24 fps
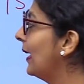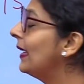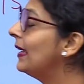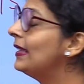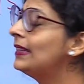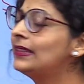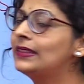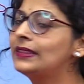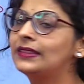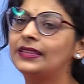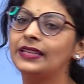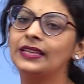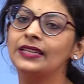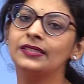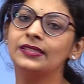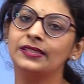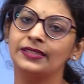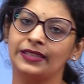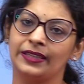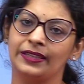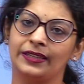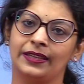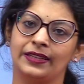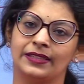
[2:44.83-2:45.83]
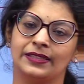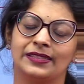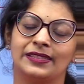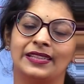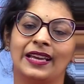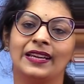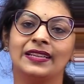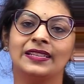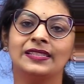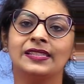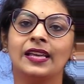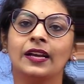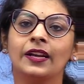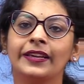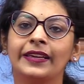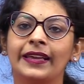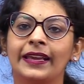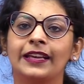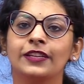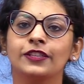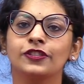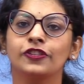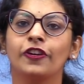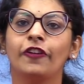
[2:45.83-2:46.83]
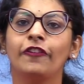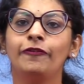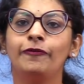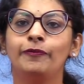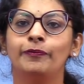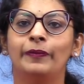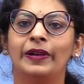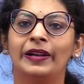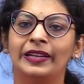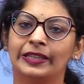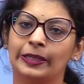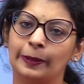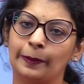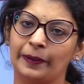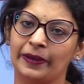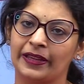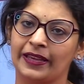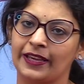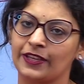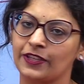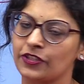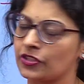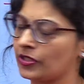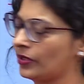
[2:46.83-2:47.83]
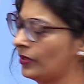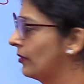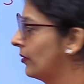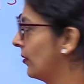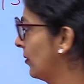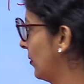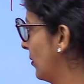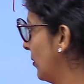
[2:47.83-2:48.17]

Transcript: in this series, there is the case of multiplication.